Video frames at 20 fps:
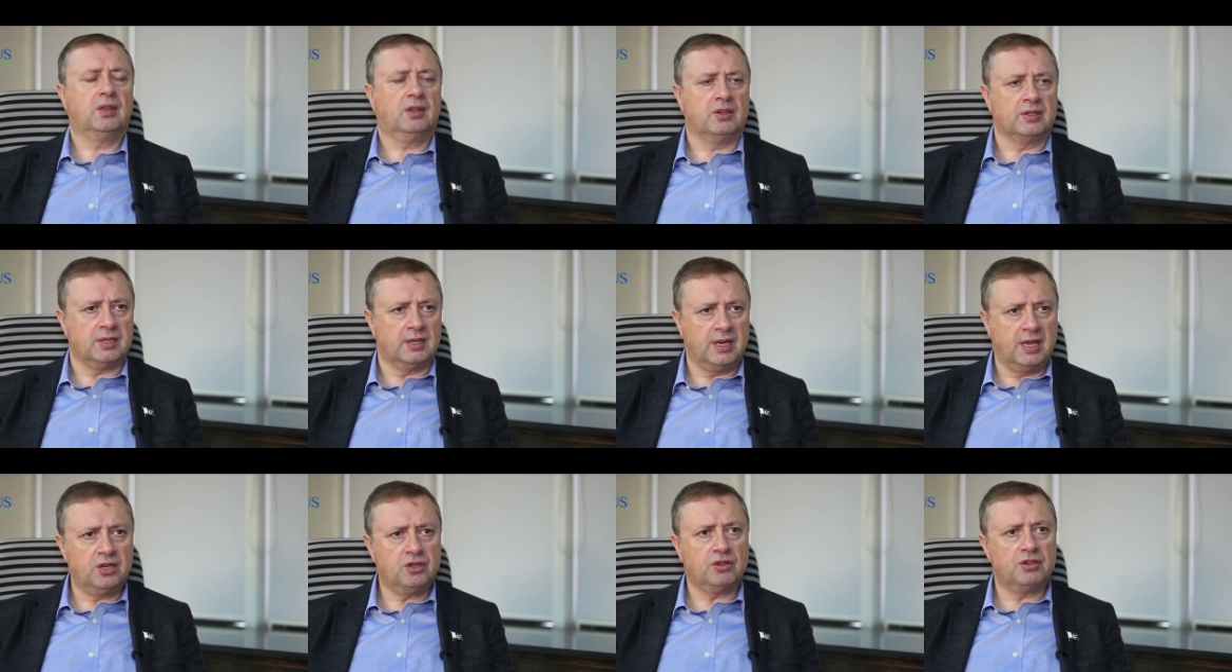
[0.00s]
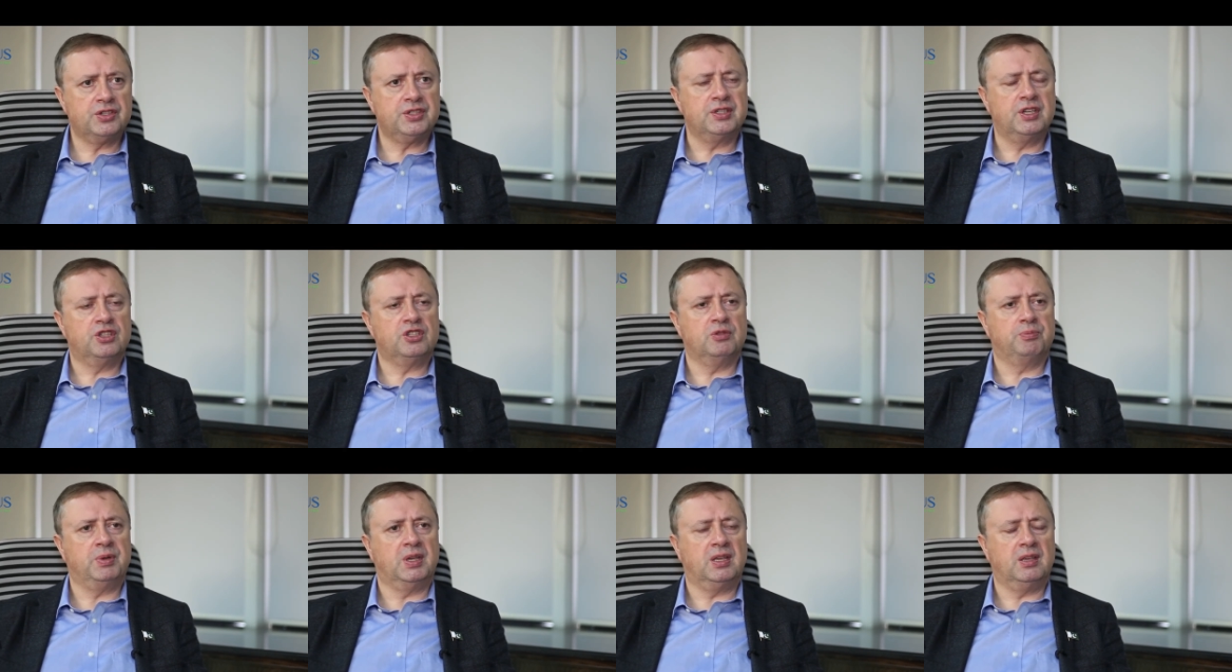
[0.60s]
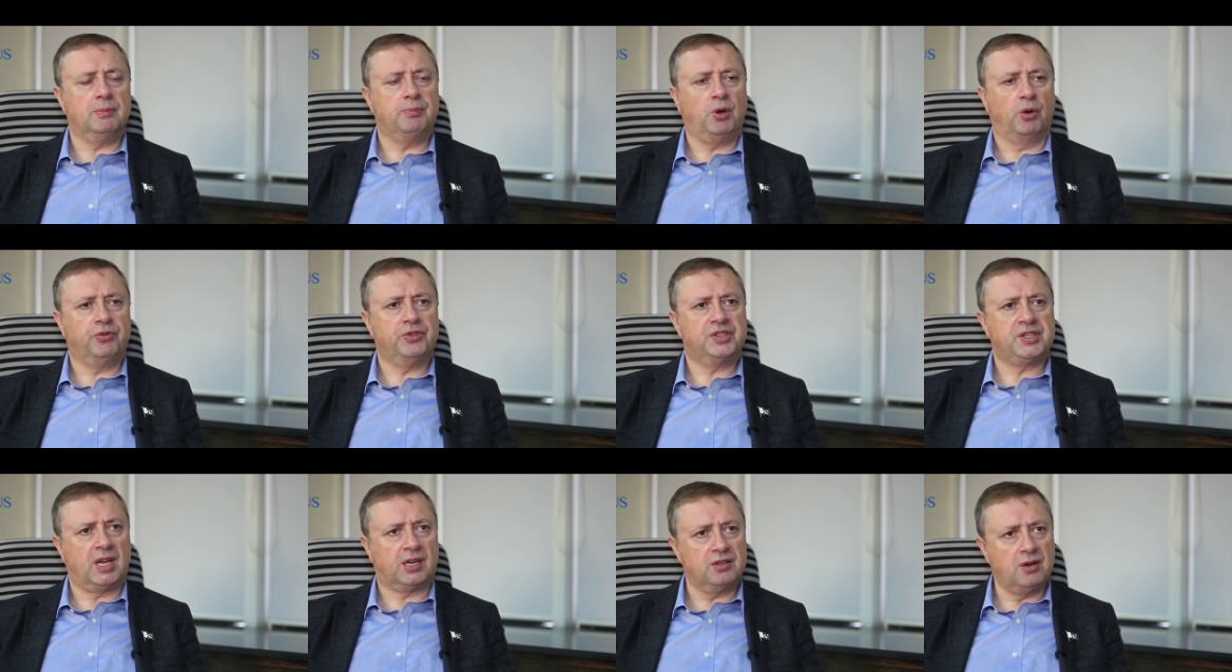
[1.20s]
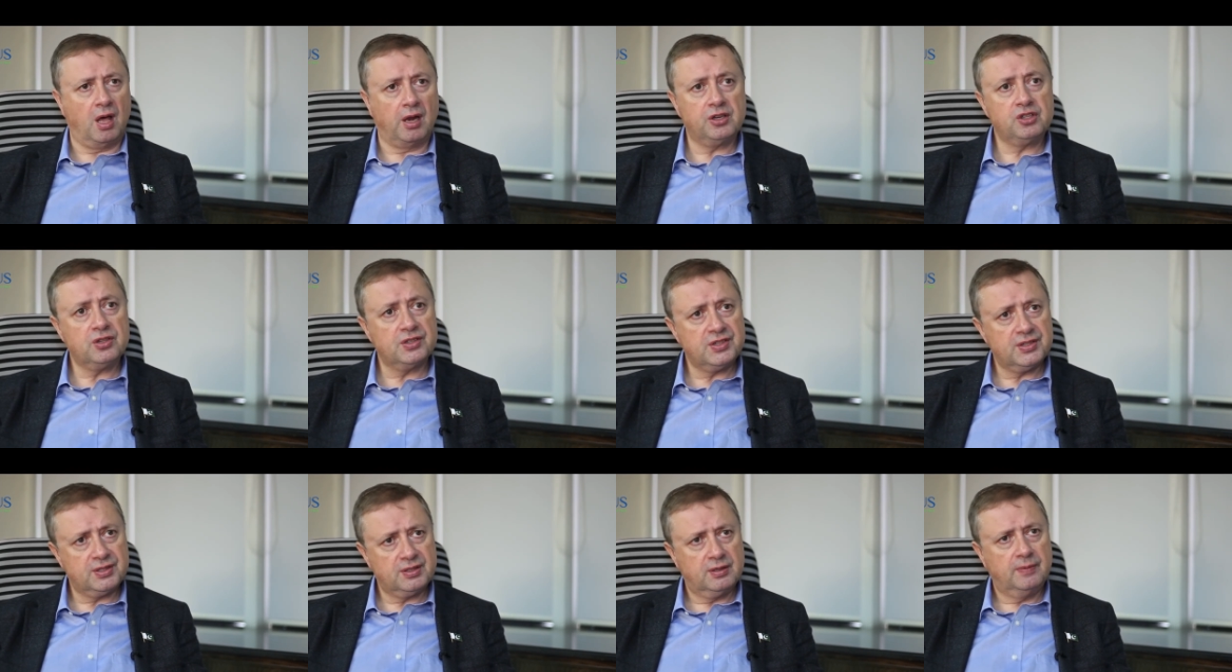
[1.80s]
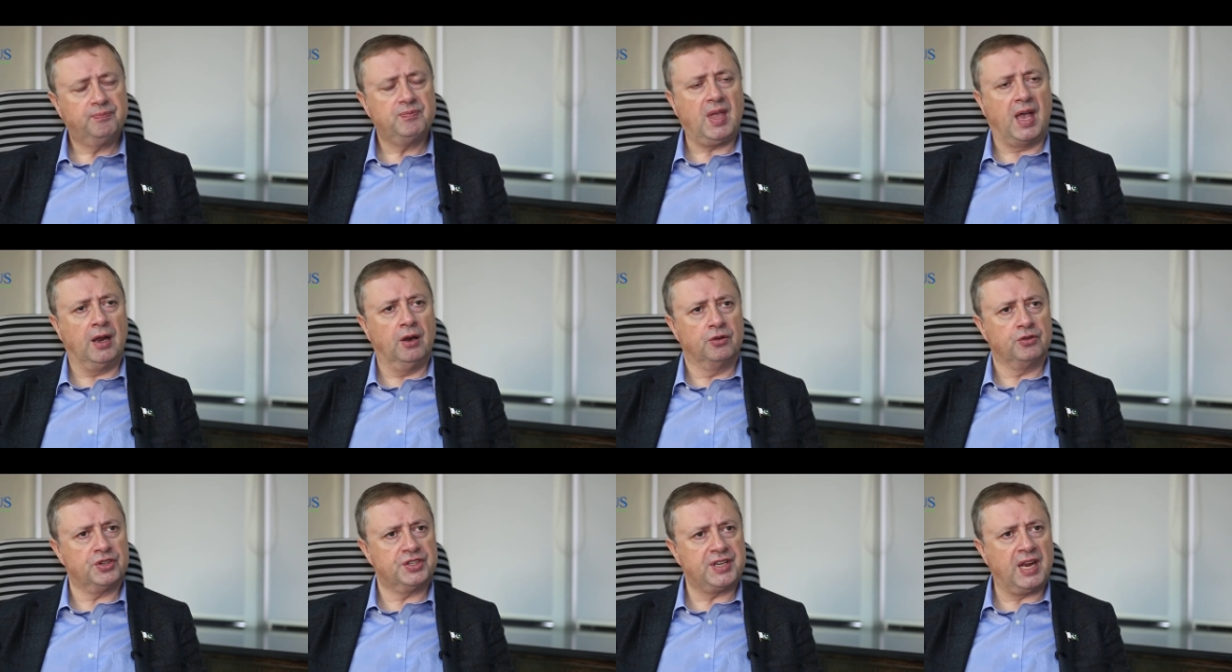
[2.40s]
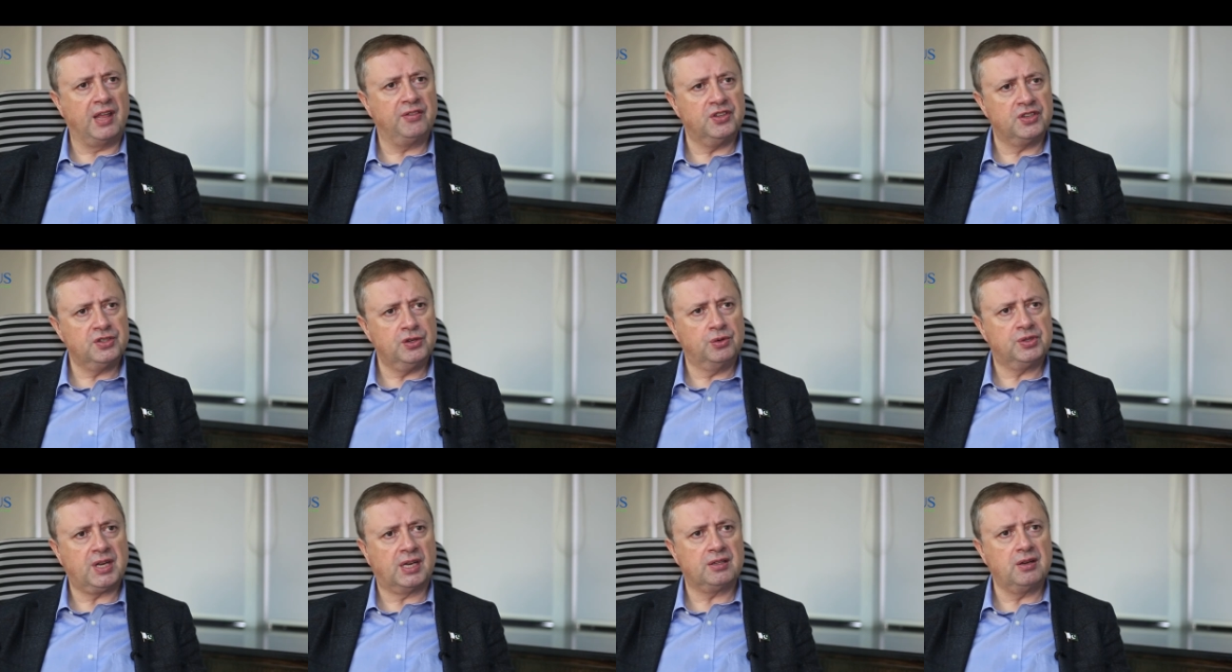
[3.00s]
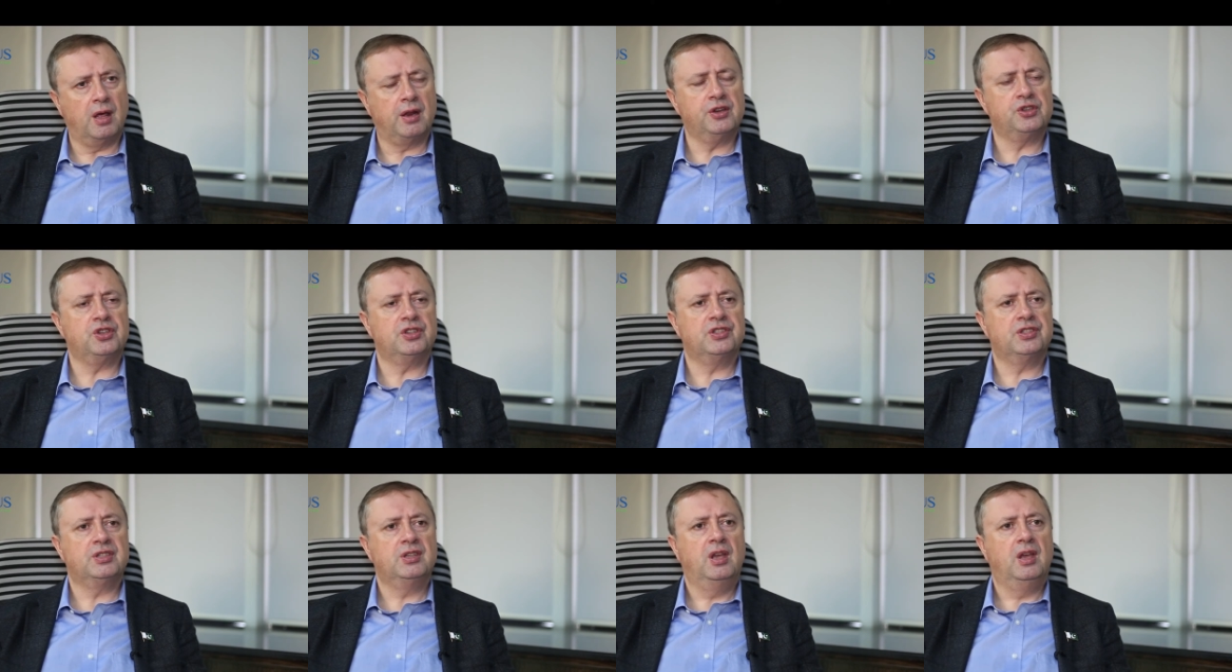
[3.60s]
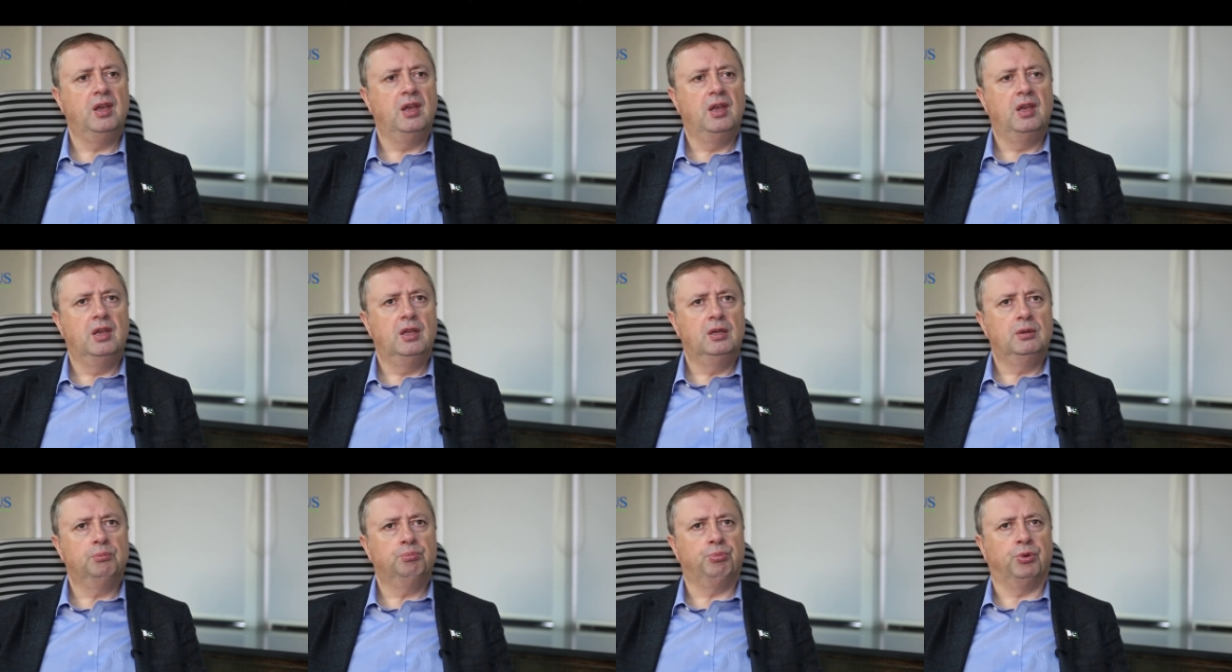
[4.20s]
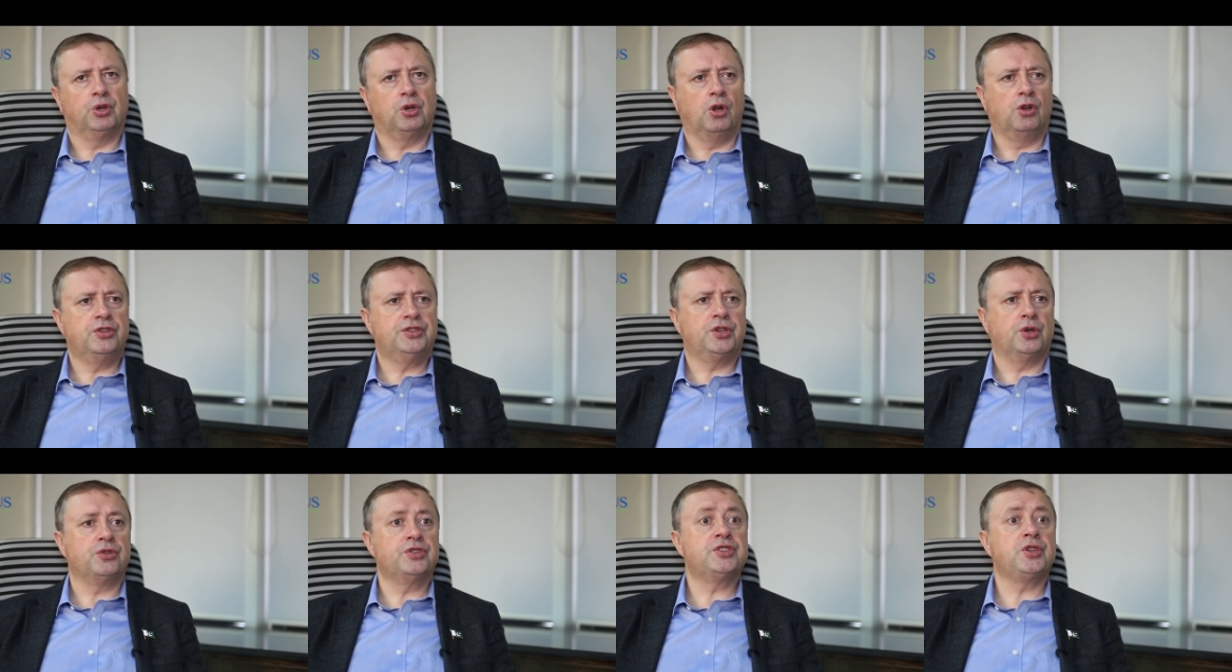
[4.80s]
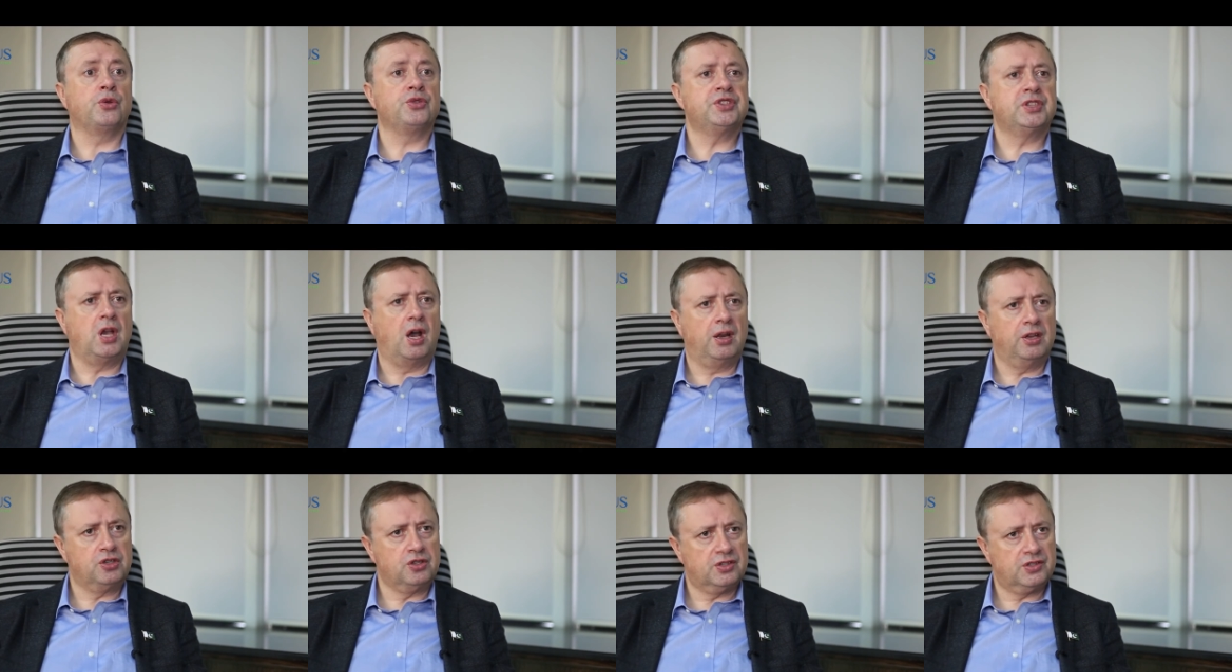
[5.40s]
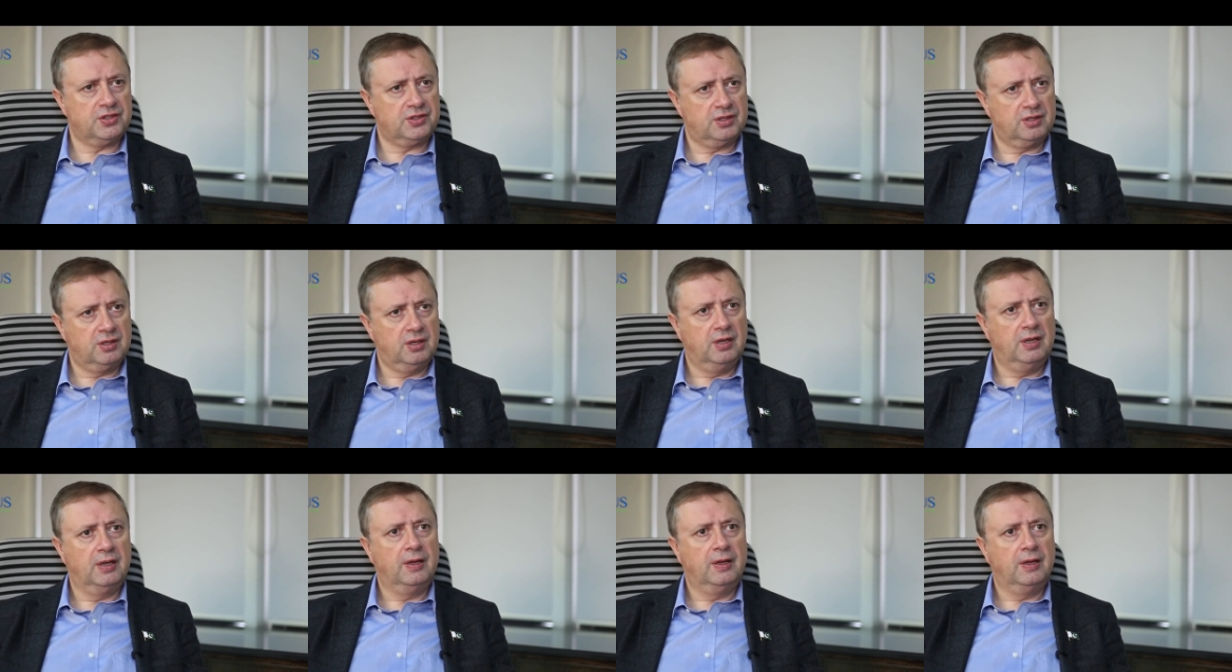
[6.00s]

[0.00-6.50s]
because leaders need to be both technologists and understand these new technologies, but also sociologists,